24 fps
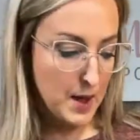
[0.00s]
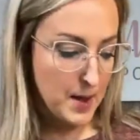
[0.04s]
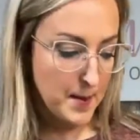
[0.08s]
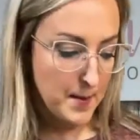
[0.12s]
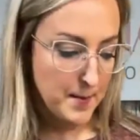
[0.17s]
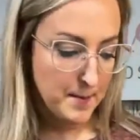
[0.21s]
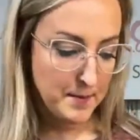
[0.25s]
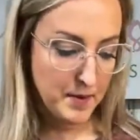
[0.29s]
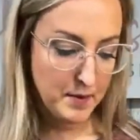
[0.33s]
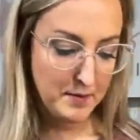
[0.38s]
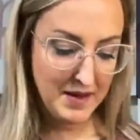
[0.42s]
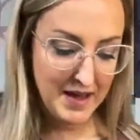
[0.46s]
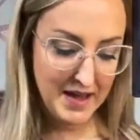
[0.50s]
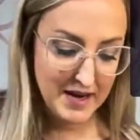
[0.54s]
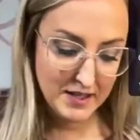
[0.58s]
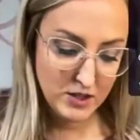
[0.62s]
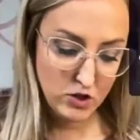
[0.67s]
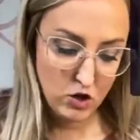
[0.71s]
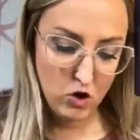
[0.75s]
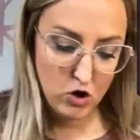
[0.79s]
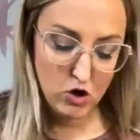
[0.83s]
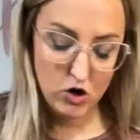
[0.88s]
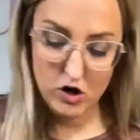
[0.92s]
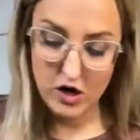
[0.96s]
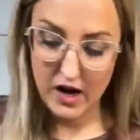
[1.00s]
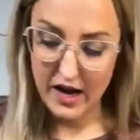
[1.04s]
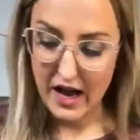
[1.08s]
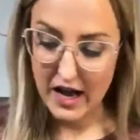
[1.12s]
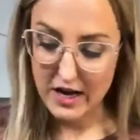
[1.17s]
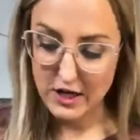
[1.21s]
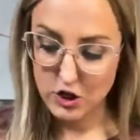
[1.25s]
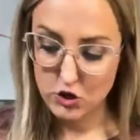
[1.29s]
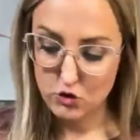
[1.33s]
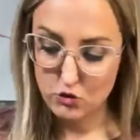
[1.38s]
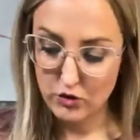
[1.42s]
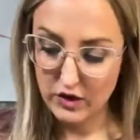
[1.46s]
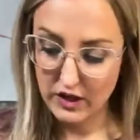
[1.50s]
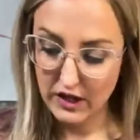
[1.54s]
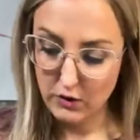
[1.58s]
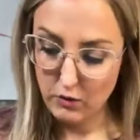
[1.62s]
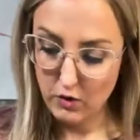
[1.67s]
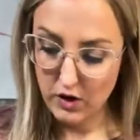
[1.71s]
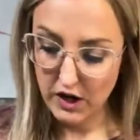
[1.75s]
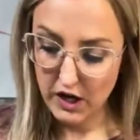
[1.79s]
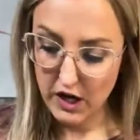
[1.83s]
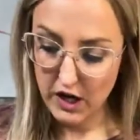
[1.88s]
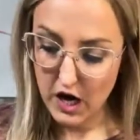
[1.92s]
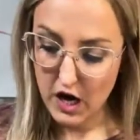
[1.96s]
but man, it's hard. Like I just really want
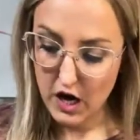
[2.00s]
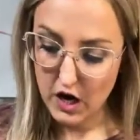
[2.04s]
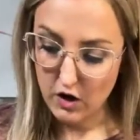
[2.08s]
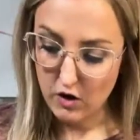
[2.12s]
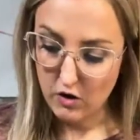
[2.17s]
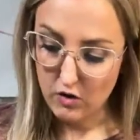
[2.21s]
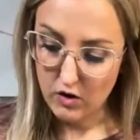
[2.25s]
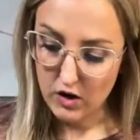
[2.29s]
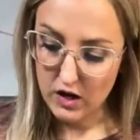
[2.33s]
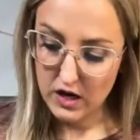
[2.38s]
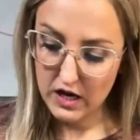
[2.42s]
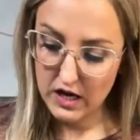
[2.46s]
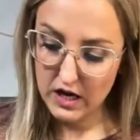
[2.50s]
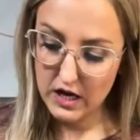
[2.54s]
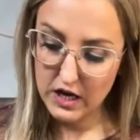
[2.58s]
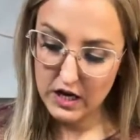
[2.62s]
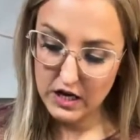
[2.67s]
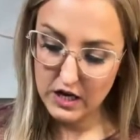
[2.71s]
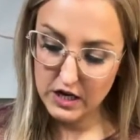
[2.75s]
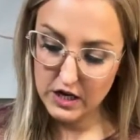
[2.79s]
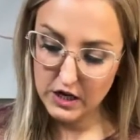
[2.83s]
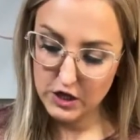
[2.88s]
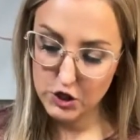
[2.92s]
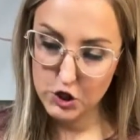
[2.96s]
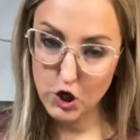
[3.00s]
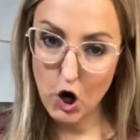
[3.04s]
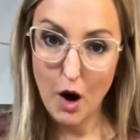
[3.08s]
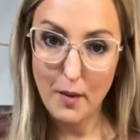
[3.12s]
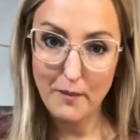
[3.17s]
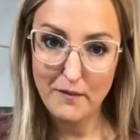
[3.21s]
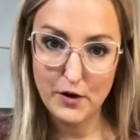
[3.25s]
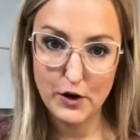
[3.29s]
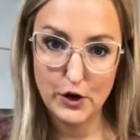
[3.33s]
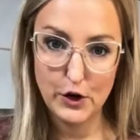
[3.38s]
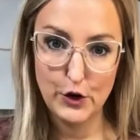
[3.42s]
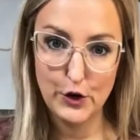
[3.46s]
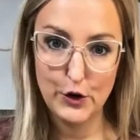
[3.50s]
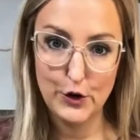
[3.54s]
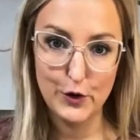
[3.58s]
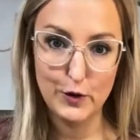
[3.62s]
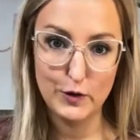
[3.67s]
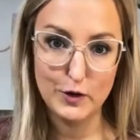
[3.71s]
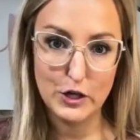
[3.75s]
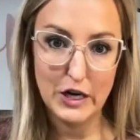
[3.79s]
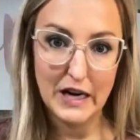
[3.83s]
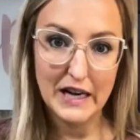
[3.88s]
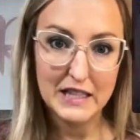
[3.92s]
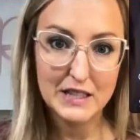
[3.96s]
to go shop for new
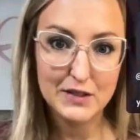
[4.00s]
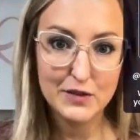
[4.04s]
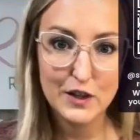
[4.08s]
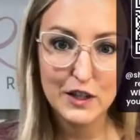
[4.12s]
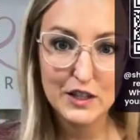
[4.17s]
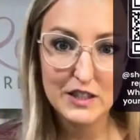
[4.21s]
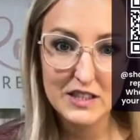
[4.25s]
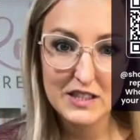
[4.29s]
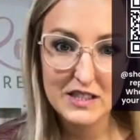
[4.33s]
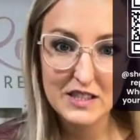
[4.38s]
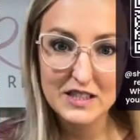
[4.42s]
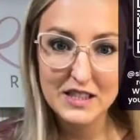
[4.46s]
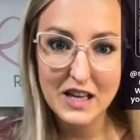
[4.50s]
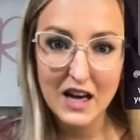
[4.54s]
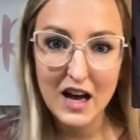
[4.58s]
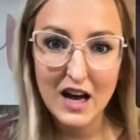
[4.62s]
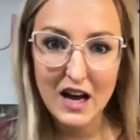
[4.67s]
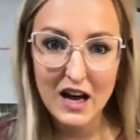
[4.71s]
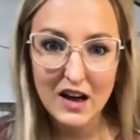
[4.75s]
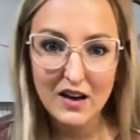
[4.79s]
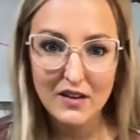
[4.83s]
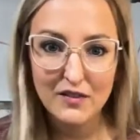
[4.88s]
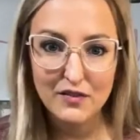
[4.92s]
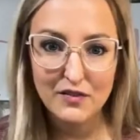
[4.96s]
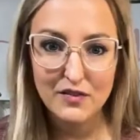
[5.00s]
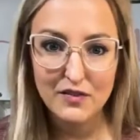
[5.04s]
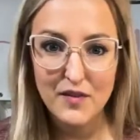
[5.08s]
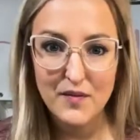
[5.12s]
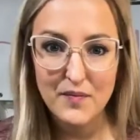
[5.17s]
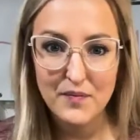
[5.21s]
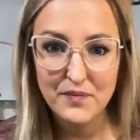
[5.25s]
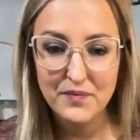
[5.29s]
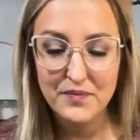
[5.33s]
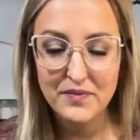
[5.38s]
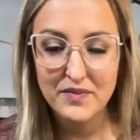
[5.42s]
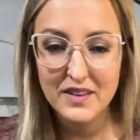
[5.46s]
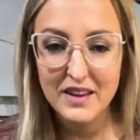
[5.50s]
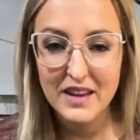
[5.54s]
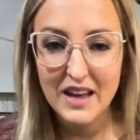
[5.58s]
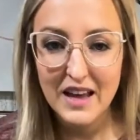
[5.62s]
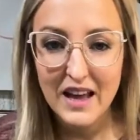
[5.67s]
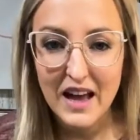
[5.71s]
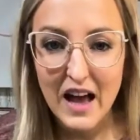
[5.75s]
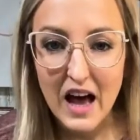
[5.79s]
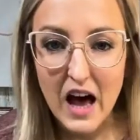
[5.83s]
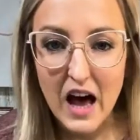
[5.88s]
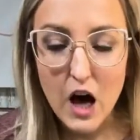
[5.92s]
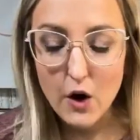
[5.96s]
transfers and stuff.
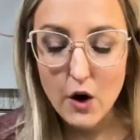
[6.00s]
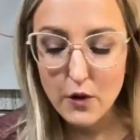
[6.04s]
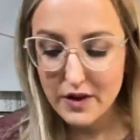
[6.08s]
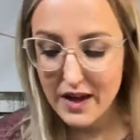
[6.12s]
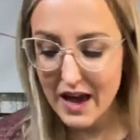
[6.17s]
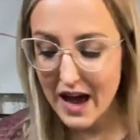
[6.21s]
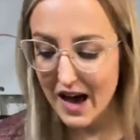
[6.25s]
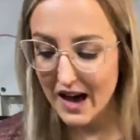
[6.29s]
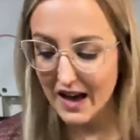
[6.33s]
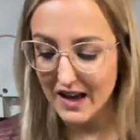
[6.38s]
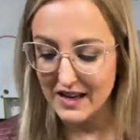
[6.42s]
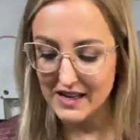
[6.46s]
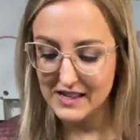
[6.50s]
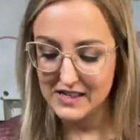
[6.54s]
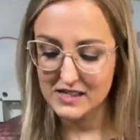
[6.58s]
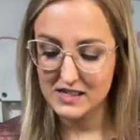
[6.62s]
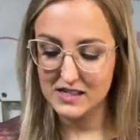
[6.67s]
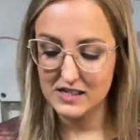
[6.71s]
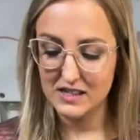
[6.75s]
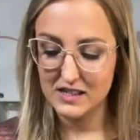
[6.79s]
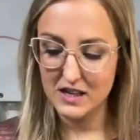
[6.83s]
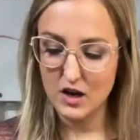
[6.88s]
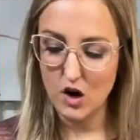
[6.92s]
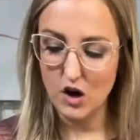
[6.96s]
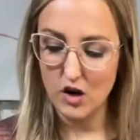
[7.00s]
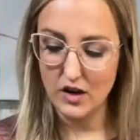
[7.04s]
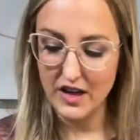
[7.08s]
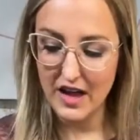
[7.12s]
Oh yeah, it's called